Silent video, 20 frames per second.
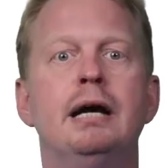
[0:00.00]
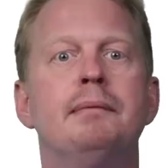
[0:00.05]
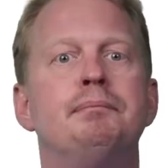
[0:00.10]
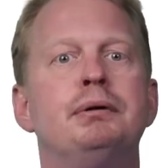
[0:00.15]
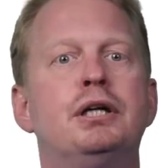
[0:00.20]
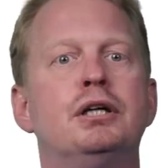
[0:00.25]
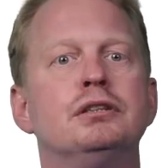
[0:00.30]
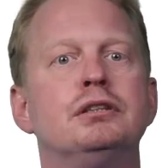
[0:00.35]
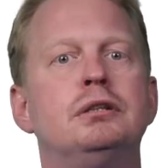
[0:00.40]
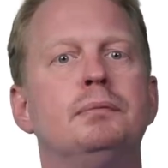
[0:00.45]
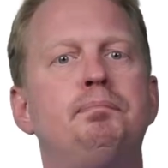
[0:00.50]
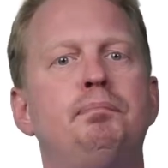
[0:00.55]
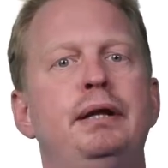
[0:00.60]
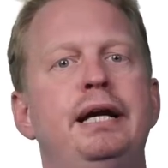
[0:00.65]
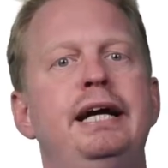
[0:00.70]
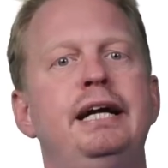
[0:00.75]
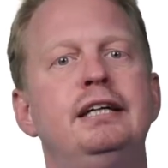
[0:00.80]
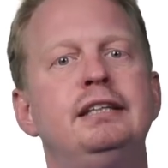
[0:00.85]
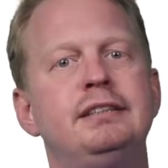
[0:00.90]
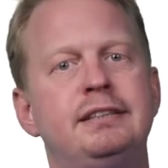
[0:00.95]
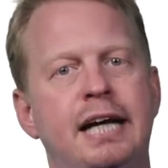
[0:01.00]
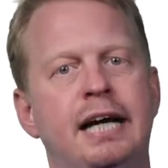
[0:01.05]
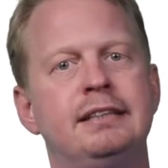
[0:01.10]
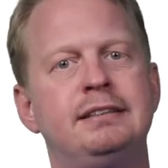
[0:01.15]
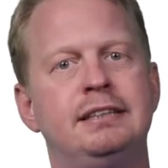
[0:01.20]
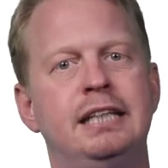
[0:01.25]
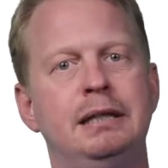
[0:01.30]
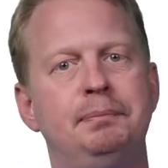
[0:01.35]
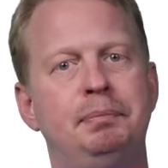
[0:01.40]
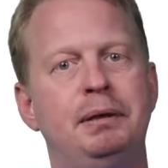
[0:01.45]
Because the Player
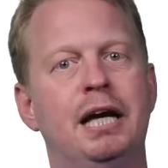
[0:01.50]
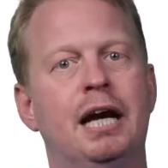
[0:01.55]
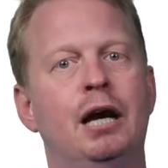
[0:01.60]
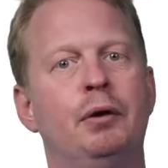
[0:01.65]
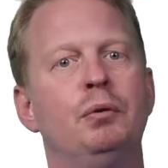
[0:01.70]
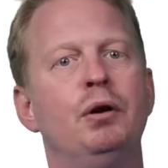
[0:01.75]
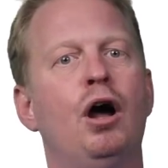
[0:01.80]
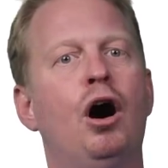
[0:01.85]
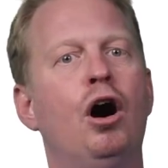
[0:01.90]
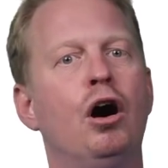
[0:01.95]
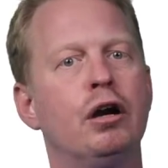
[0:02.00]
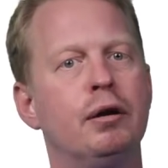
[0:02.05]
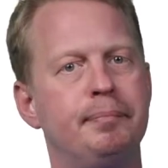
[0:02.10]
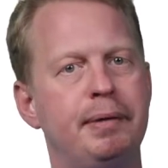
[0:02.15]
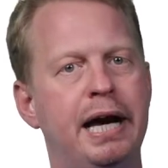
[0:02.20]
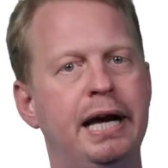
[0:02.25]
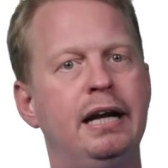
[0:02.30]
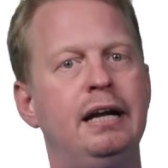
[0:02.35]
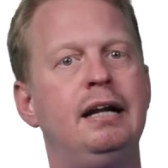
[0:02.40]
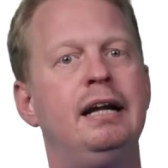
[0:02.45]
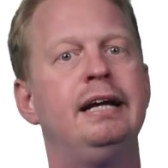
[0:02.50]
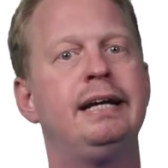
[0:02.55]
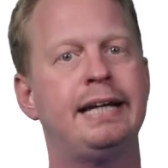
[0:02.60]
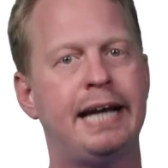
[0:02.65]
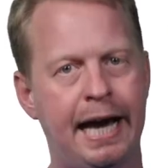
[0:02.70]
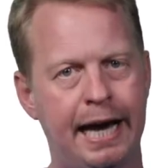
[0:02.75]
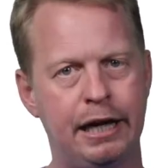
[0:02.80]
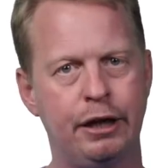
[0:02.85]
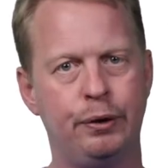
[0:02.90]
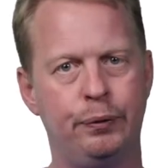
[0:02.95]
Stats A P I will automatically
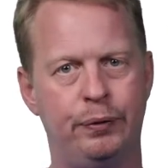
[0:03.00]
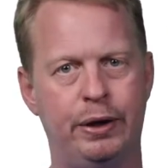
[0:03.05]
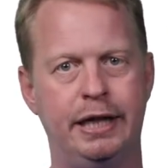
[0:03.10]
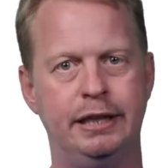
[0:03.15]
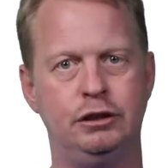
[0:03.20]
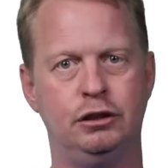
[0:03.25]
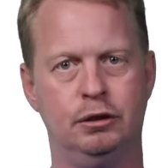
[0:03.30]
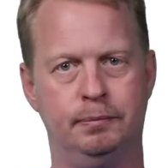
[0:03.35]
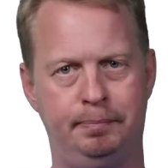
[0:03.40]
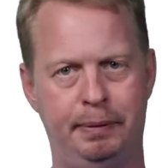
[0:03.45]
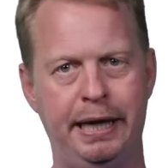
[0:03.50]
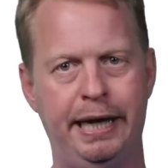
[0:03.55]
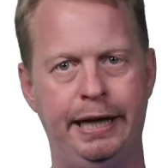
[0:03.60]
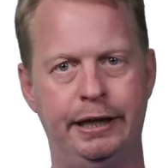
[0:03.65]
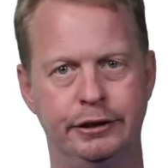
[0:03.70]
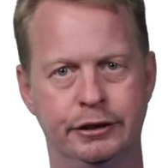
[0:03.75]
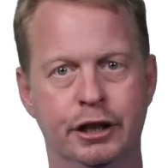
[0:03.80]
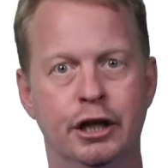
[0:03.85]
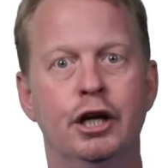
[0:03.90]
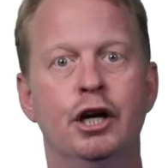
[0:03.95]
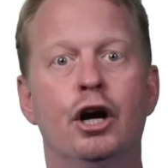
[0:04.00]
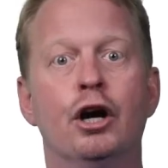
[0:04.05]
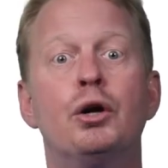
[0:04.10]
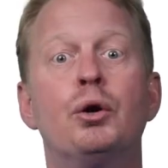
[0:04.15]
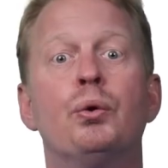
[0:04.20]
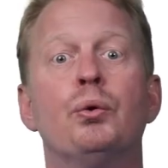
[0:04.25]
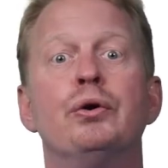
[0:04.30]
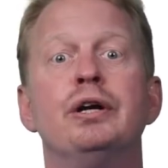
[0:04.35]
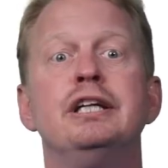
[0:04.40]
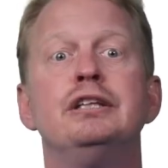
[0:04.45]
categorize your players
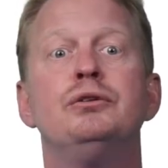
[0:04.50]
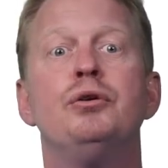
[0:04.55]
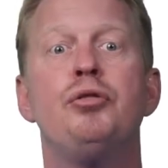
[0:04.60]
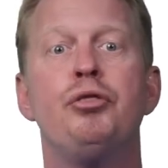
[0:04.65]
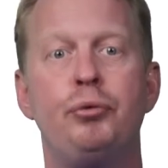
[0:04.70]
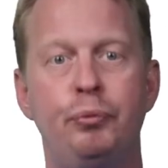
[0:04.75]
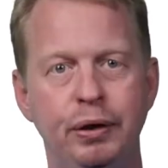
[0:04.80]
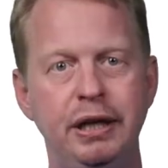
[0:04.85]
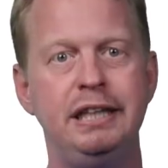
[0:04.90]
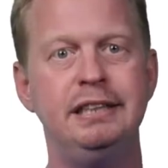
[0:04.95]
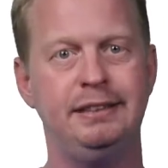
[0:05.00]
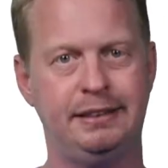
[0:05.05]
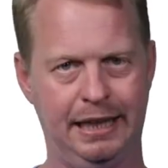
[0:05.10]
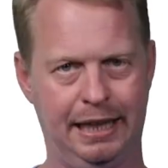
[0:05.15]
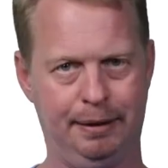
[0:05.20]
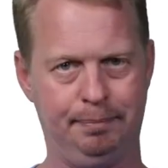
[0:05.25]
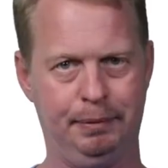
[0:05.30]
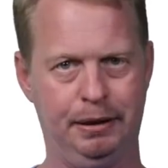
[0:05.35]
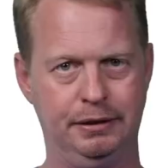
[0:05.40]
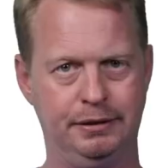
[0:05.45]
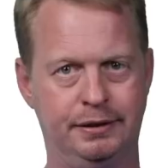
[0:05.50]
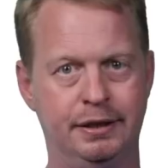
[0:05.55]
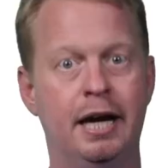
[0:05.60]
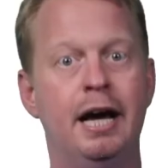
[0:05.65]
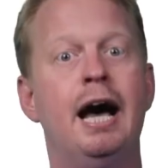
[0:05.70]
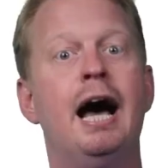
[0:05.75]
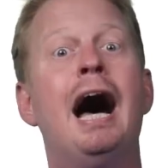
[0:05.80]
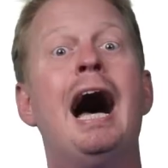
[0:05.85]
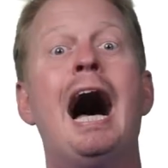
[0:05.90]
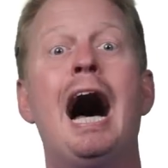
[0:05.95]
according to three segments:
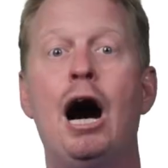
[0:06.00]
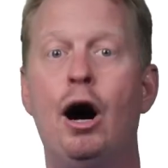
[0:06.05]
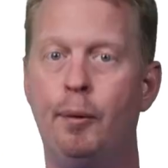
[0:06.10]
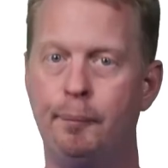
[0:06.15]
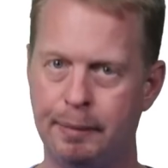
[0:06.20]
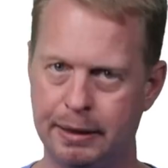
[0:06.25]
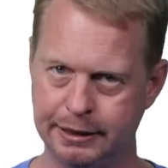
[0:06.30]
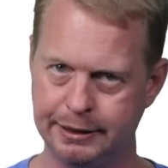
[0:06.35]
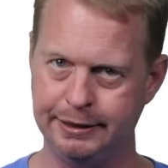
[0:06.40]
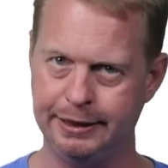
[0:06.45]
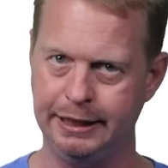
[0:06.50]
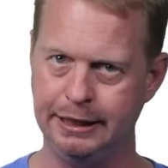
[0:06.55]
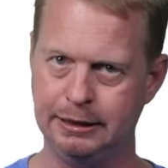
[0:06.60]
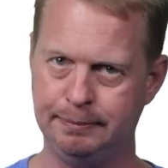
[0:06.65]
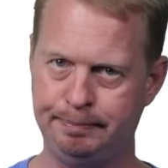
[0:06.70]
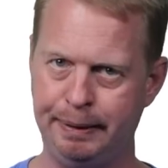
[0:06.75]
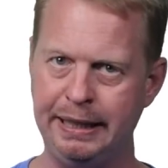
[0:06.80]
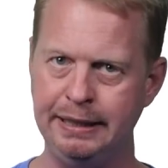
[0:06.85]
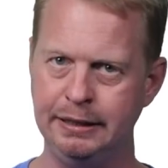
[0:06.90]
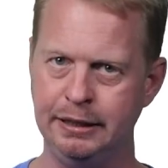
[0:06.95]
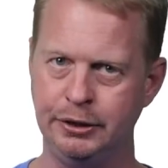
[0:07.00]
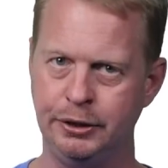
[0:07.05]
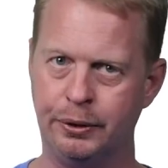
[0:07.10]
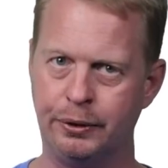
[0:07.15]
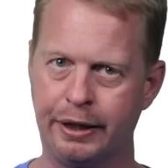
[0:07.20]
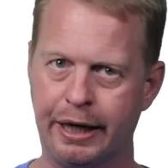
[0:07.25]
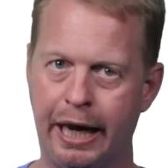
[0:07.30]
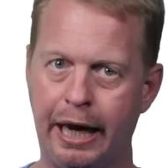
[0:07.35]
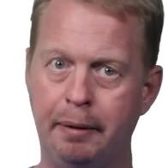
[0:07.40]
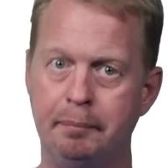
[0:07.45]
how much they spend in
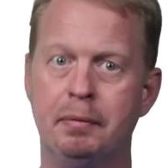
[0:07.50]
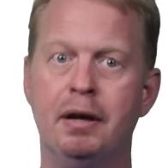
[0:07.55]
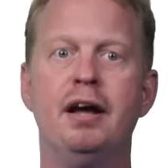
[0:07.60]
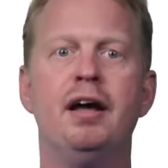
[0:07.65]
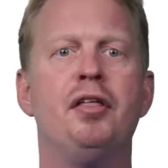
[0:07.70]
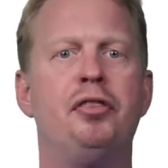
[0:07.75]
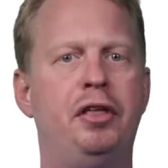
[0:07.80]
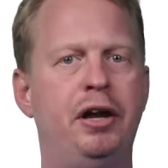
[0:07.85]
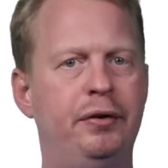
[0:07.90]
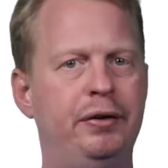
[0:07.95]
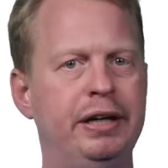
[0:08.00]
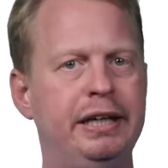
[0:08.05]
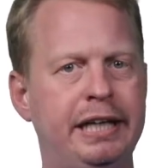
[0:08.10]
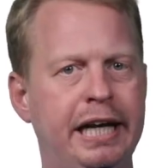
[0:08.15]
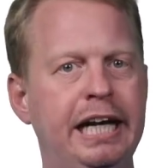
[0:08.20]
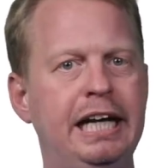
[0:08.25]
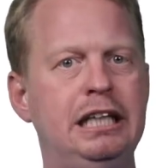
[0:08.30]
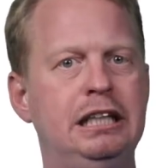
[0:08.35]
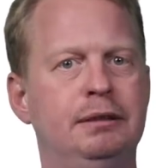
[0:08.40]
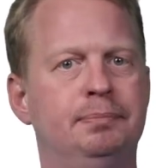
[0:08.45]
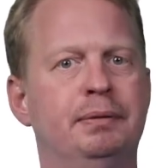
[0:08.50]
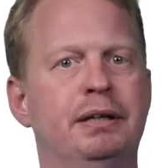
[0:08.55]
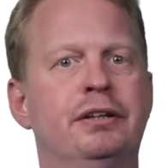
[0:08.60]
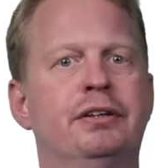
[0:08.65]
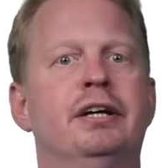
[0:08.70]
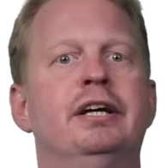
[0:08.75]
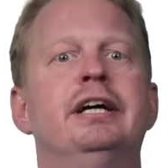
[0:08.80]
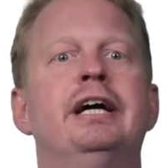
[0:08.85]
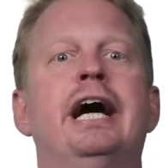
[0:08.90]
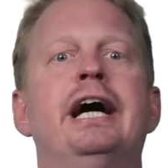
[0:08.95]
your game, their
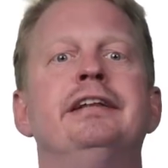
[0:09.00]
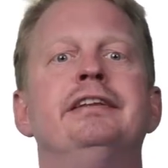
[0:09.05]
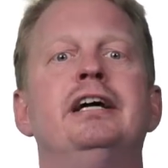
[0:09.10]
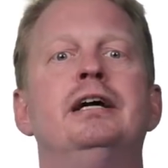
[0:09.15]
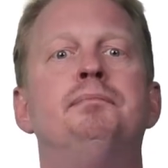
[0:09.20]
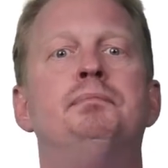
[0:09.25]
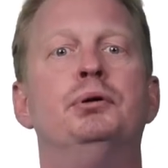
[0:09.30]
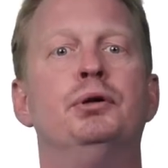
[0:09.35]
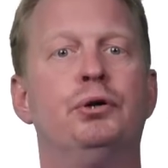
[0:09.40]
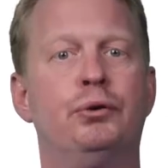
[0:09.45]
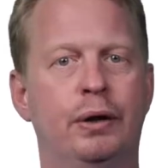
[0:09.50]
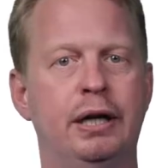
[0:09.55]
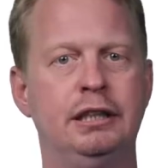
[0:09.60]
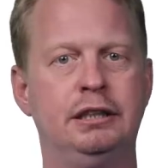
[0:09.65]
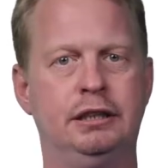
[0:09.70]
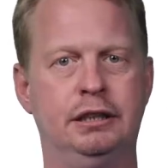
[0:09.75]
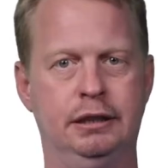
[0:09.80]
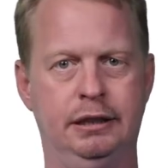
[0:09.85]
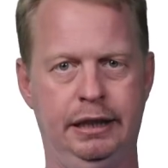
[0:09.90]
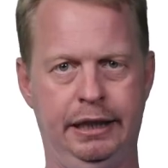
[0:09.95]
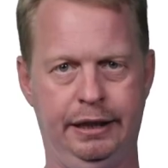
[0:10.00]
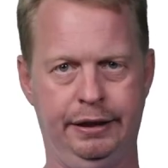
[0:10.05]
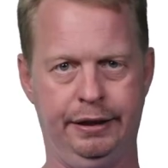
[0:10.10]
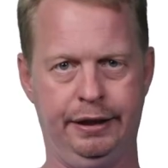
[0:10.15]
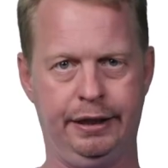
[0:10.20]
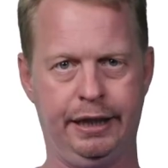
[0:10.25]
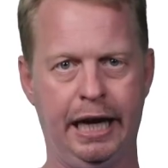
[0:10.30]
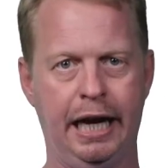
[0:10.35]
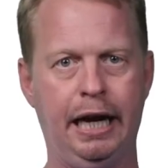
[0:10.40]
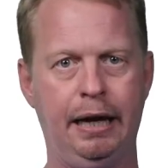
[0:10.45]
engagement, and their progression in
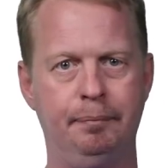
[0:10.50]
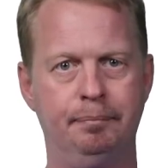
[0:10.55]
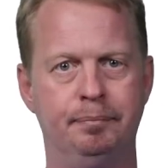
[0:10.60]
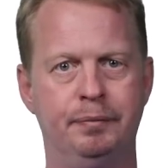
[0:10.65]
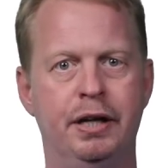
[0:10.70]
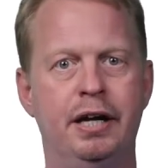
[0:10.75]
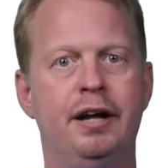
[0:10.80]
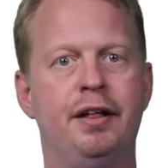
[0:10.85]
their game.